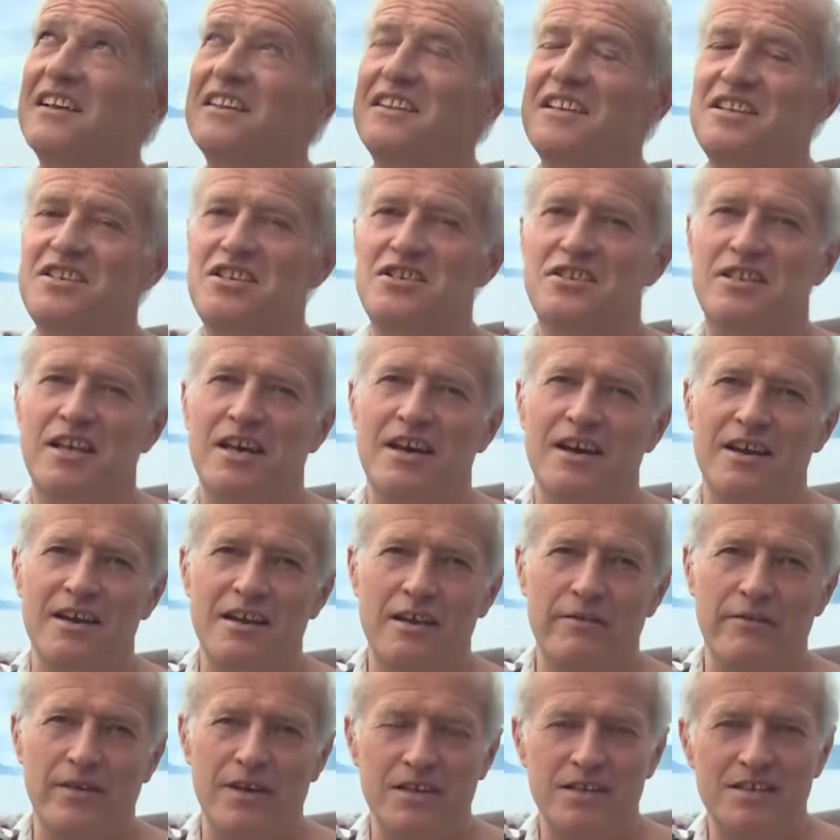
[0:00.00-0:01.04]
This is the
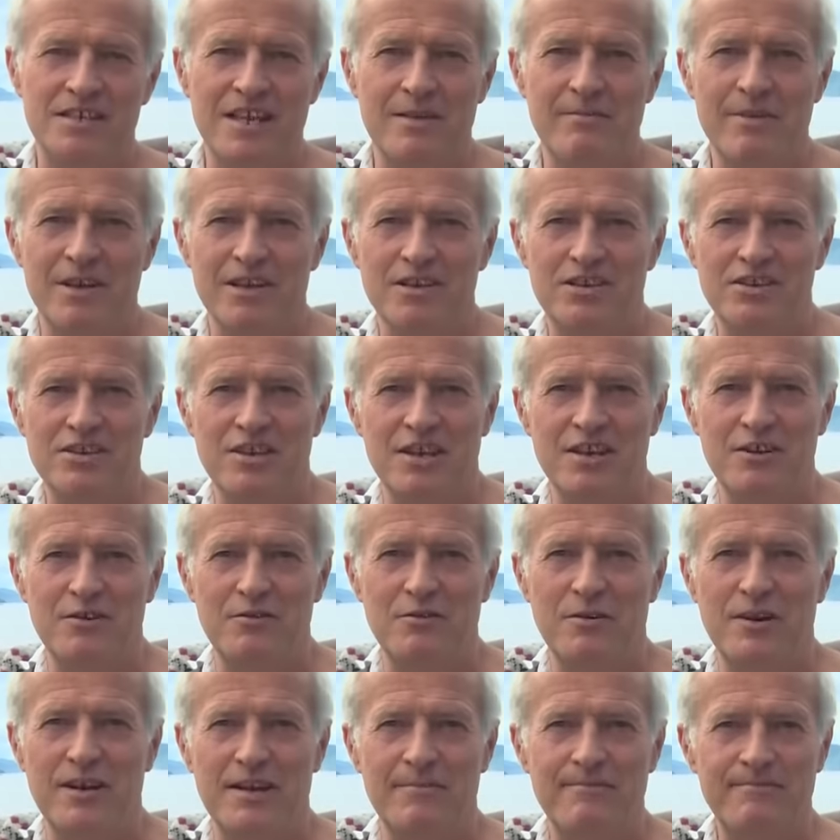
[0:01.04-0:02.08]
height of our summer,
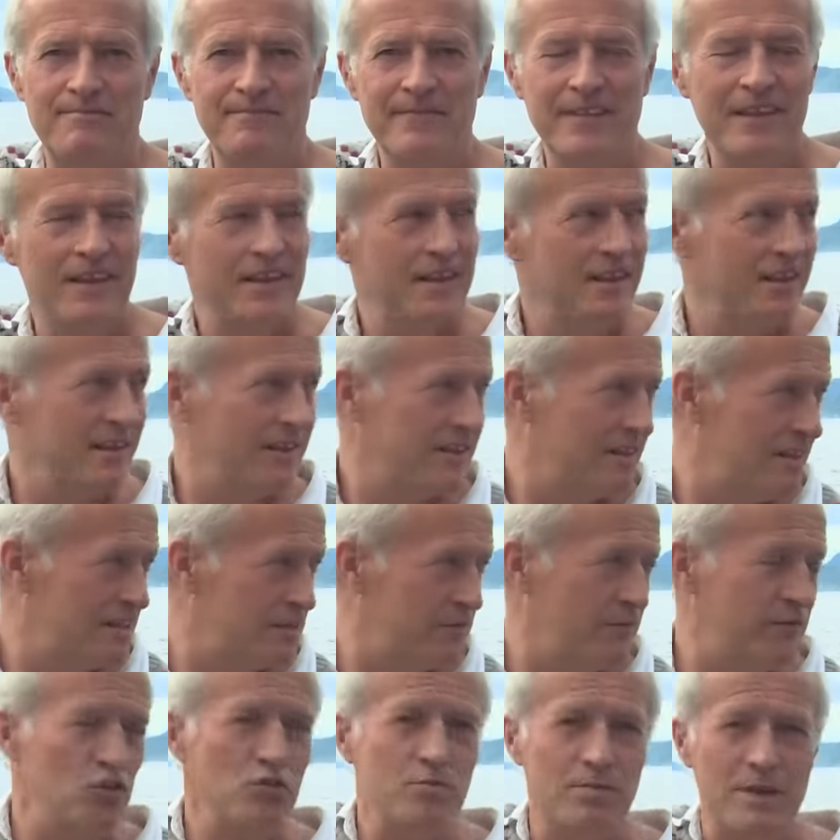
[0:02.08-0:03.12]
so um,
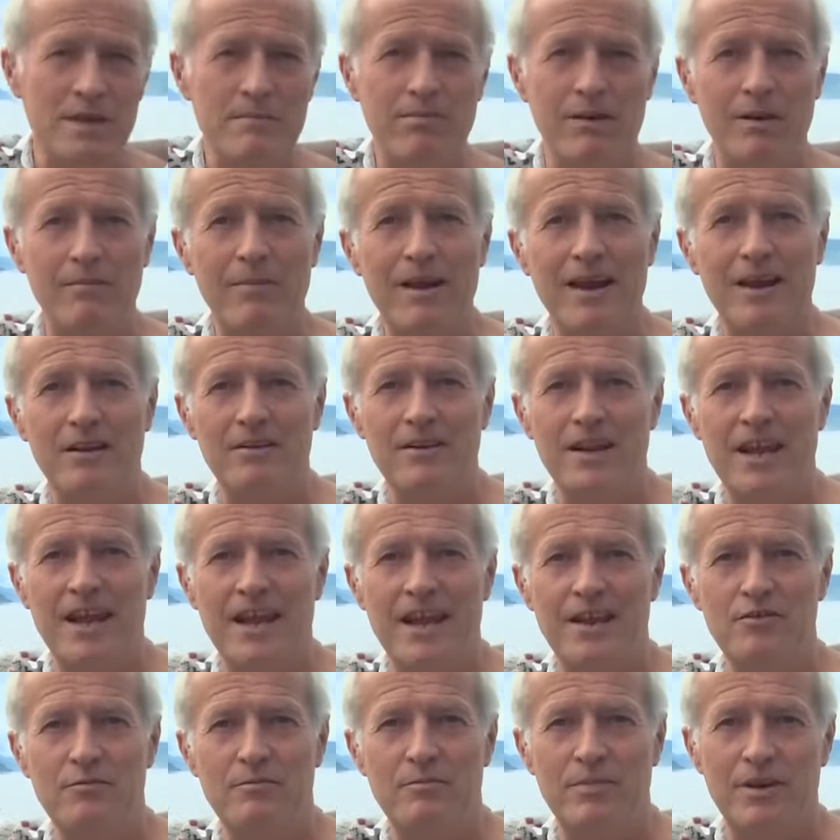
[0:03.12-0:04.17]
there's a few people about
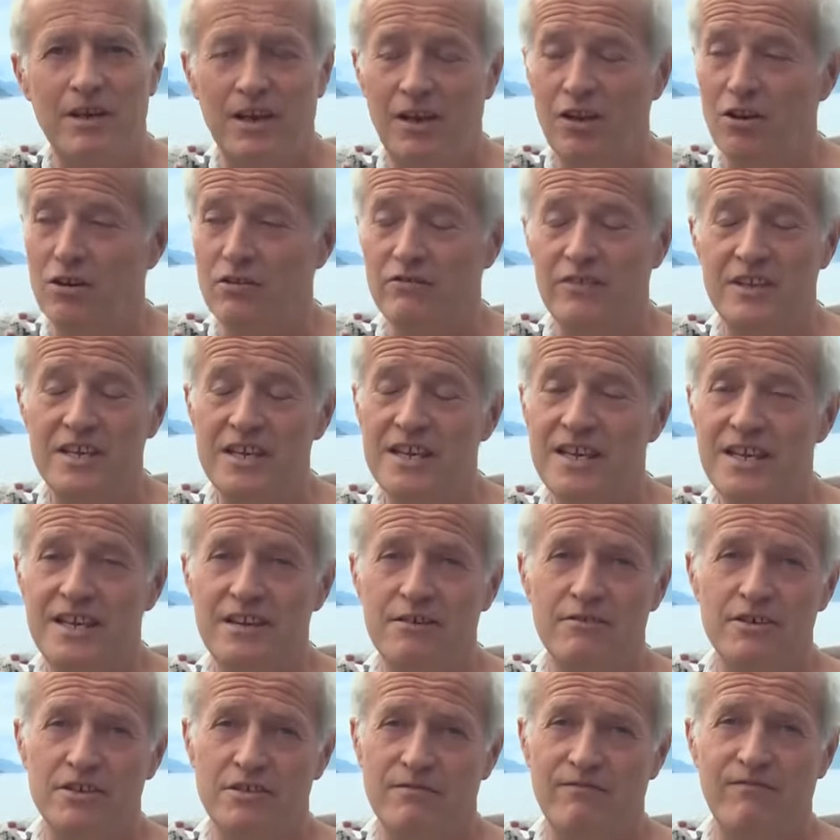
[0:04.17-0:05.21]
now, but a lot of the
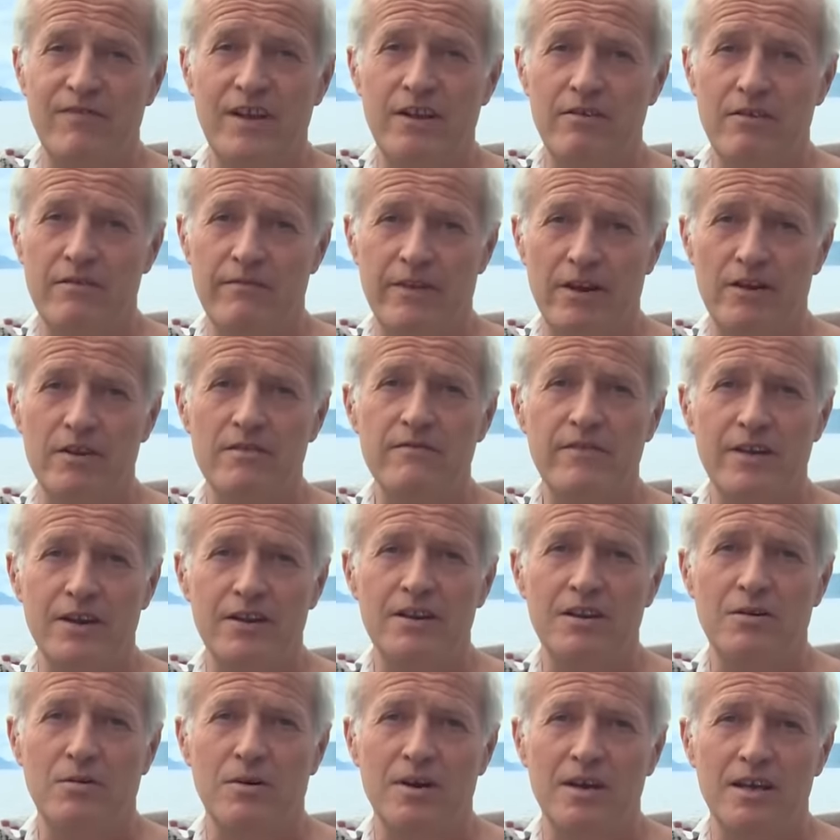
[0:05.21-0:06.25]
year it's very, very,
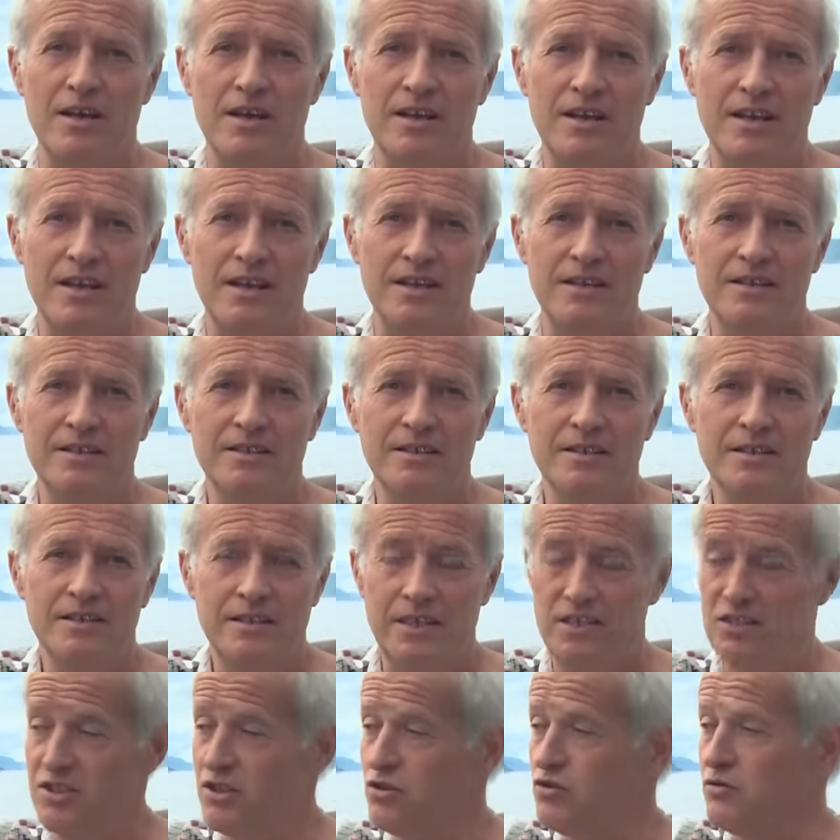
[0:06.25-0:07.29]
very quiet here.
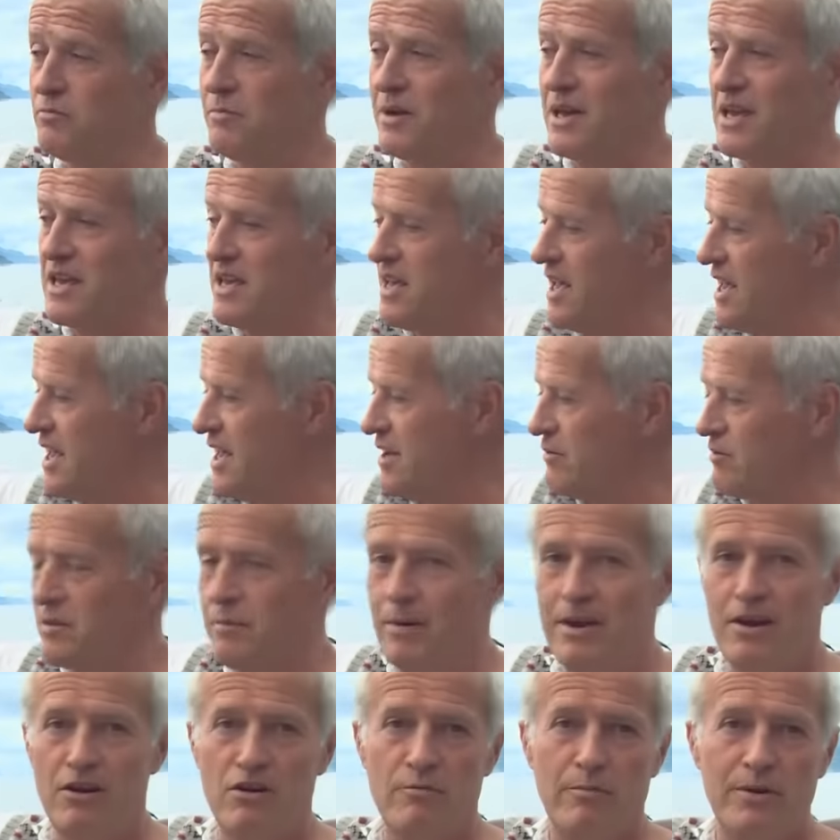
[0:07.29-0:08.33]
There's still me here with
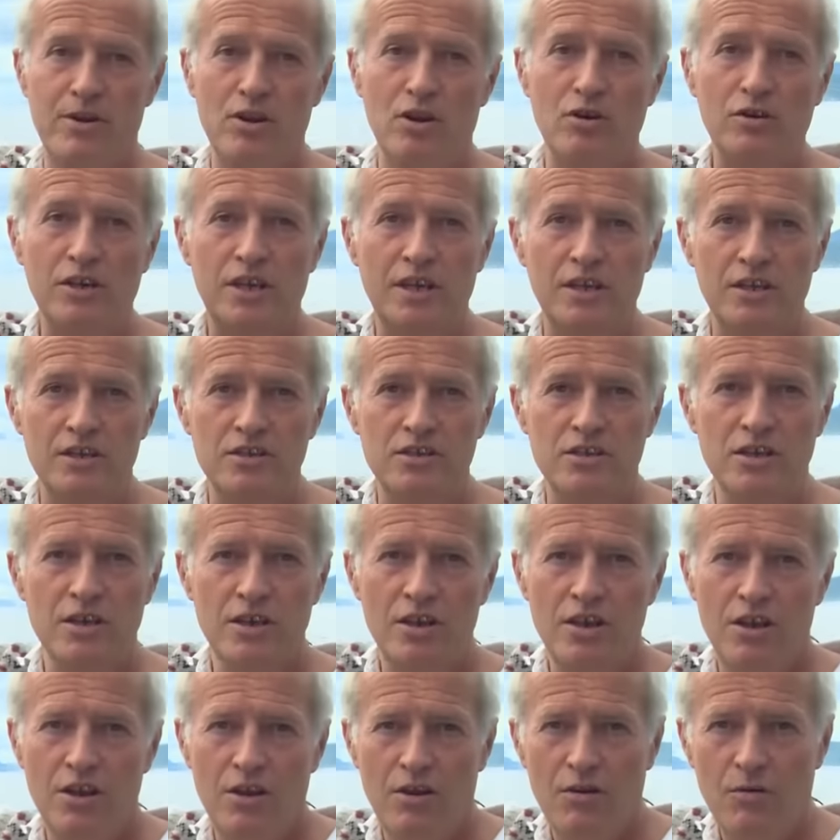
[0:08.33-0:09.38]
a pair of binoculars
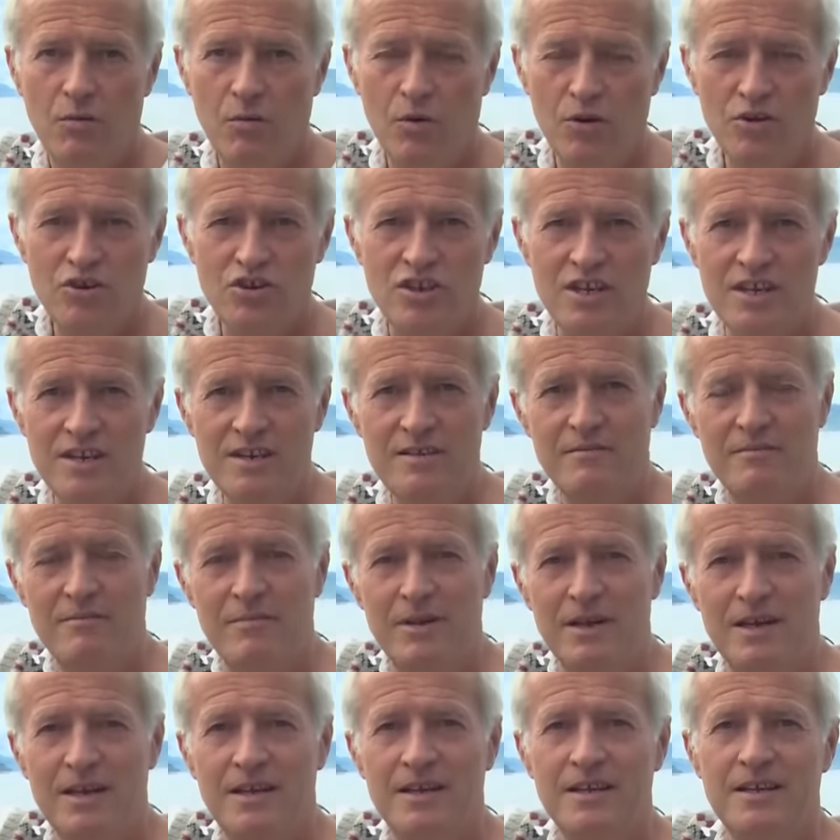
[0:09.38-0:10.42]
watching,
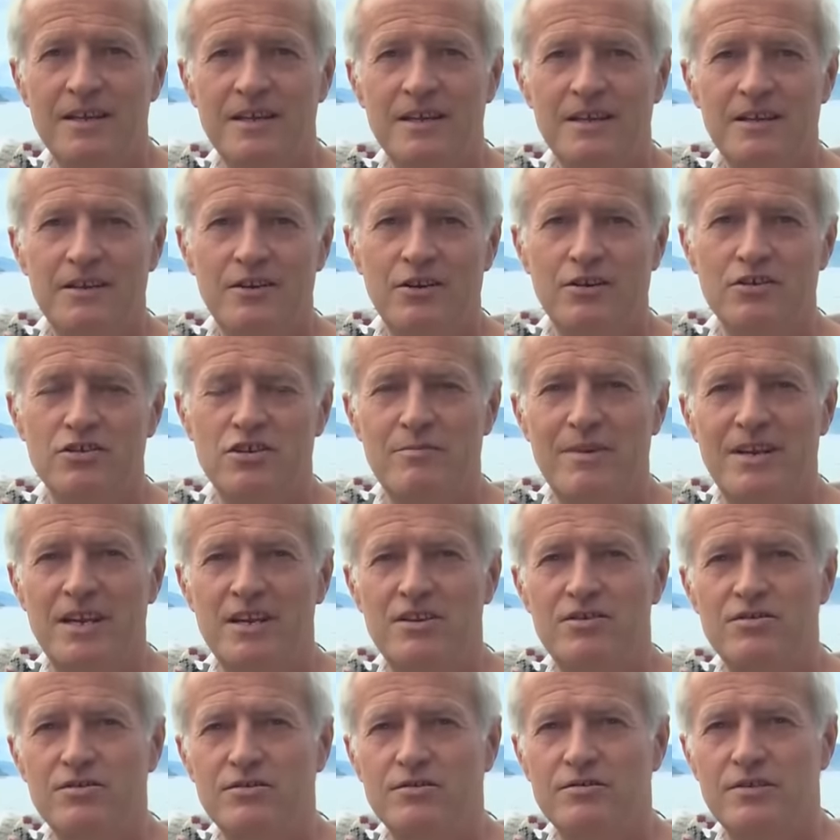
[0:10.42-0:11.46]
but not yeah. so
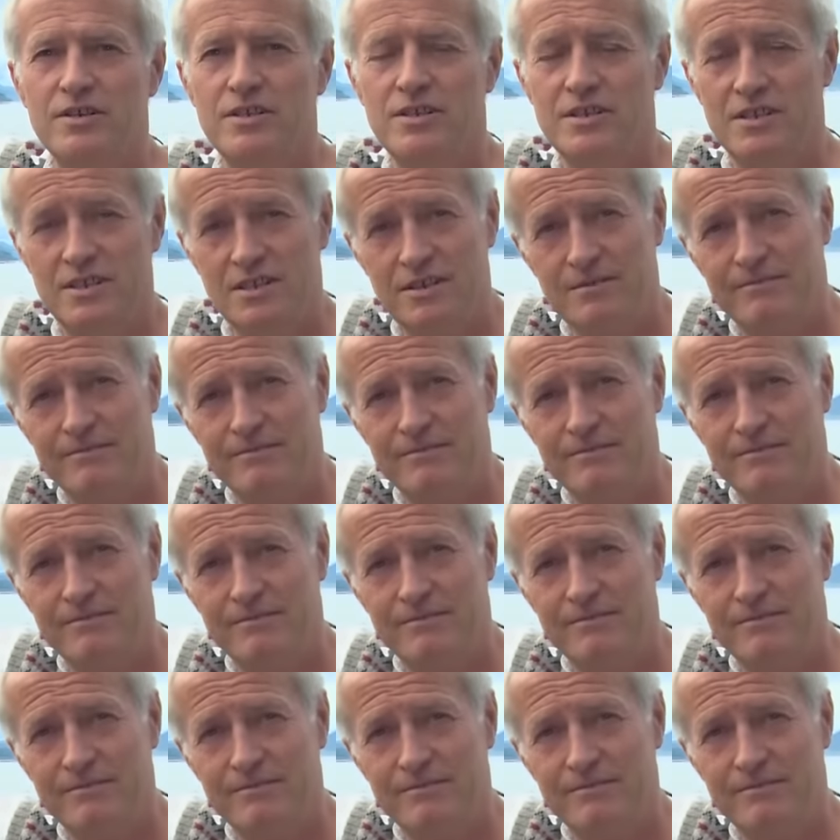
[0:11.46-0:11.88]
many tourists.